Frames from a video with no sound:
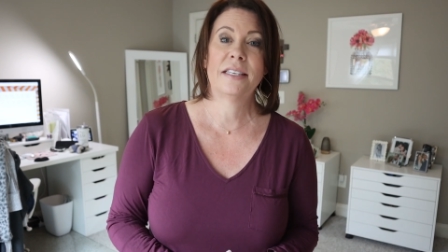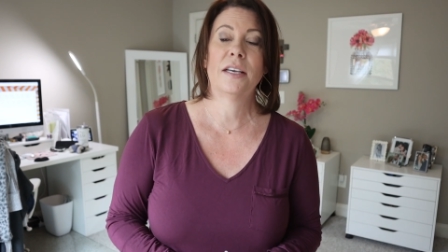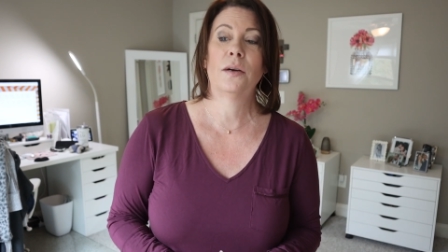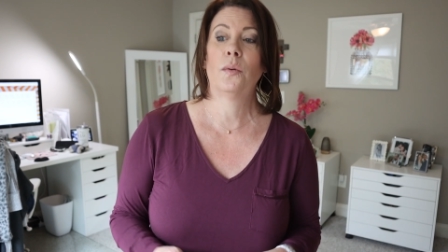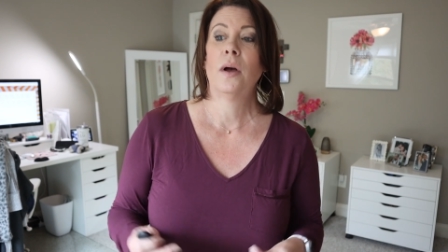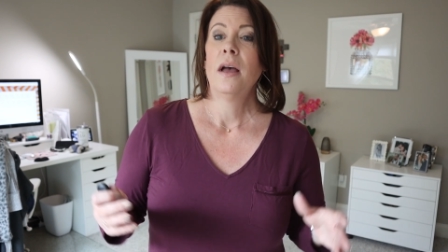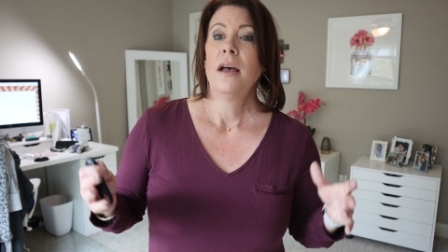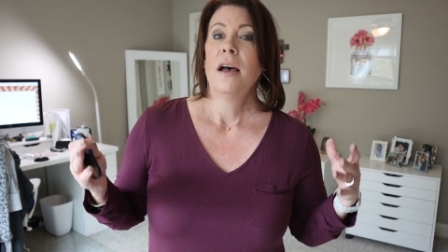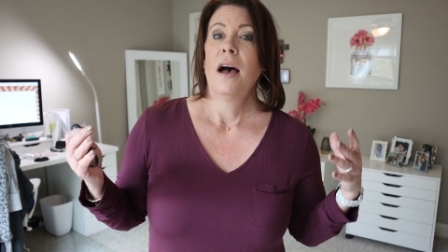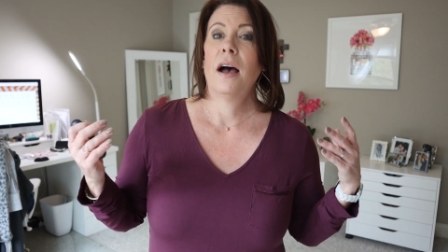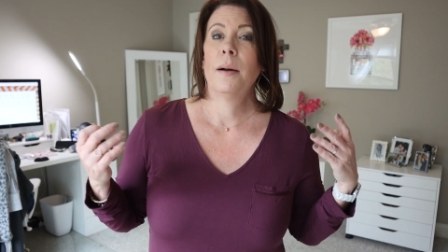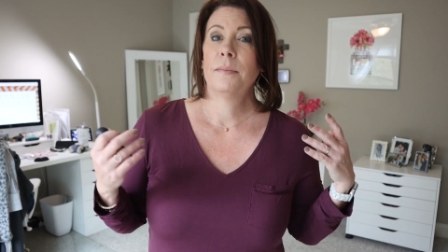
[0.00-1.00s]
So
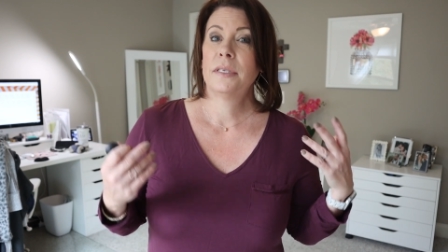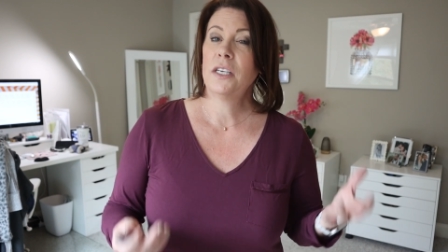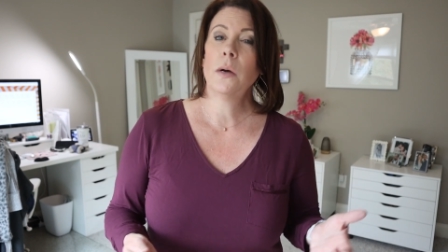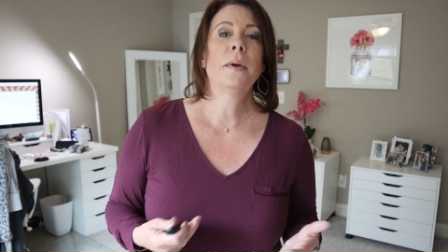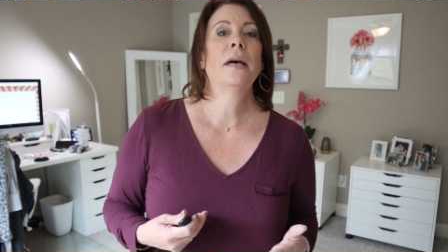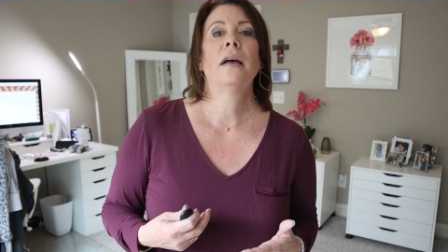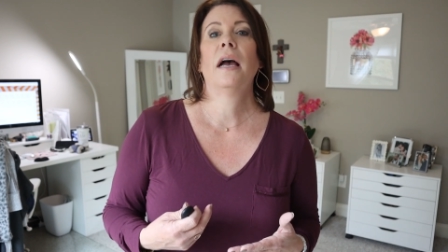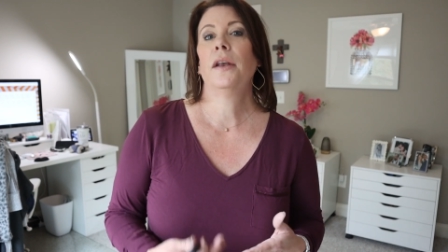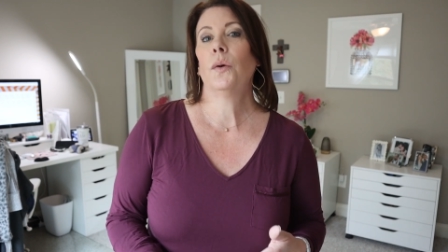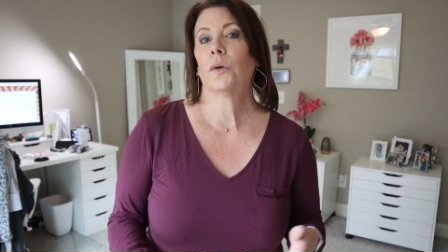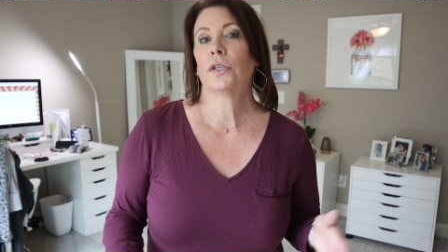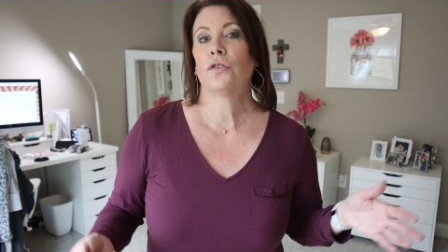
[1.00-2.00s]
um, Soma
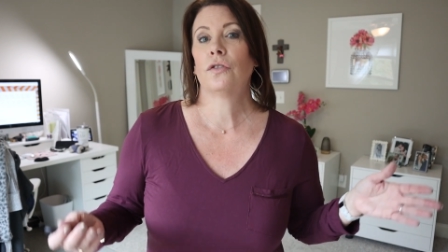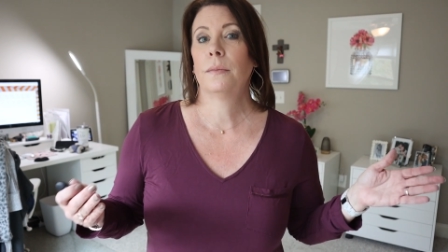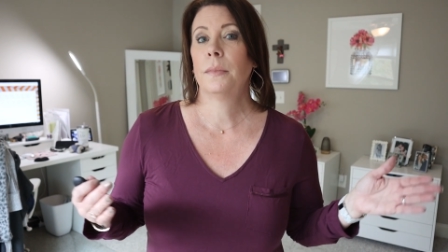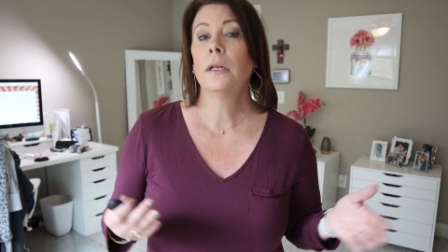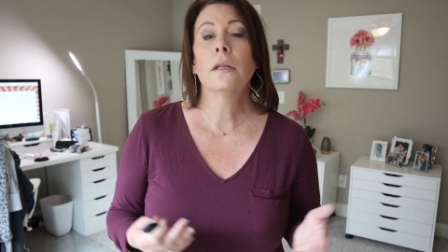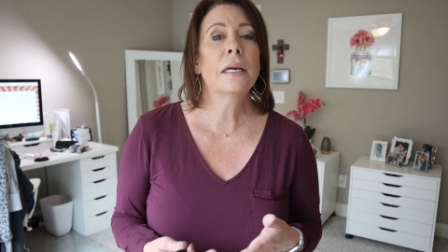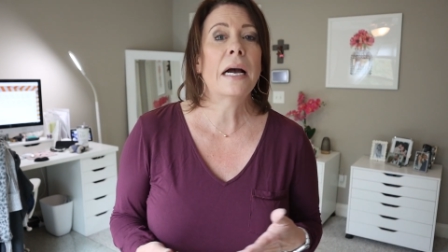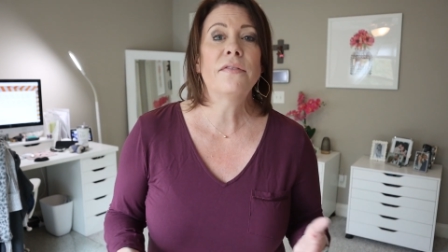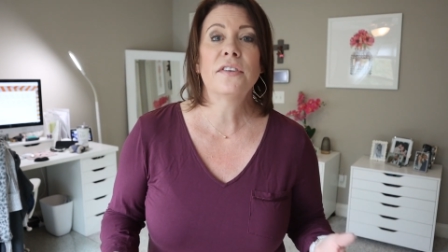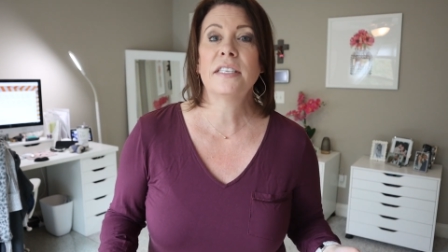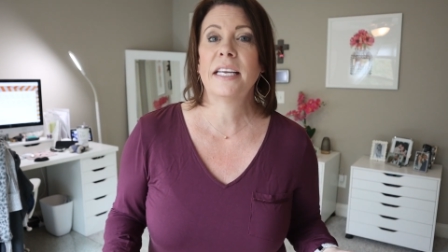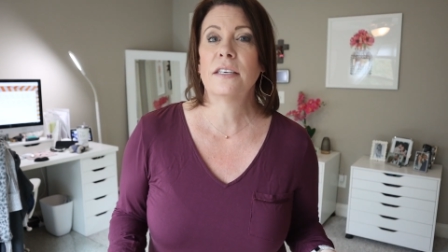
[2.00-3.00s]
and Nordstrom, look
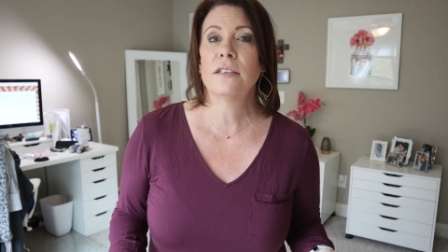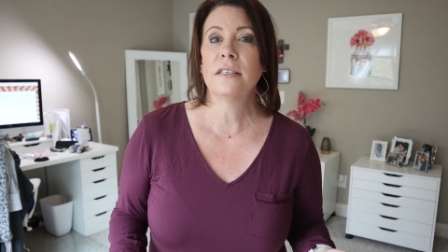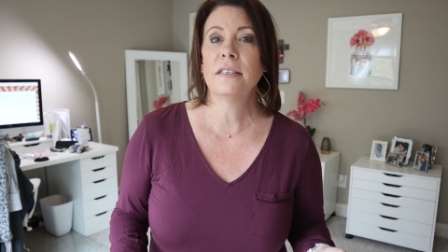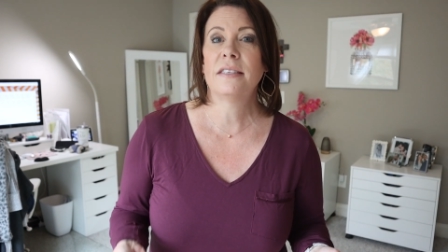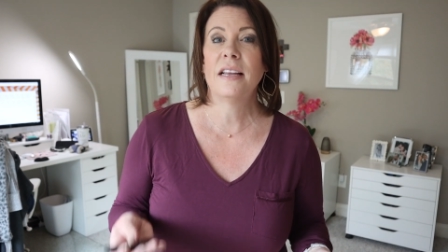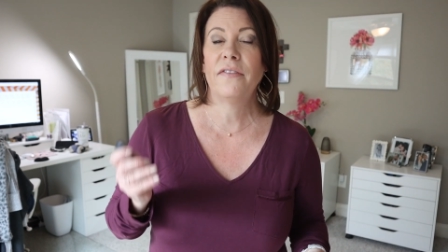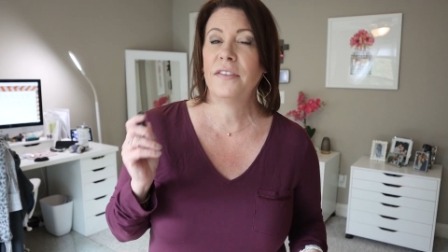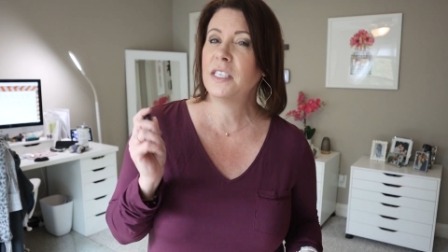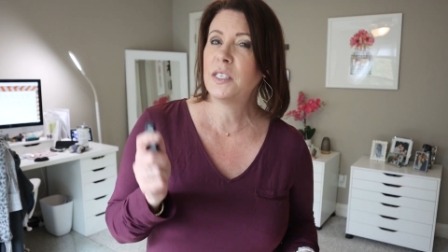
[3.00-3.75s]
out for sales and stuff.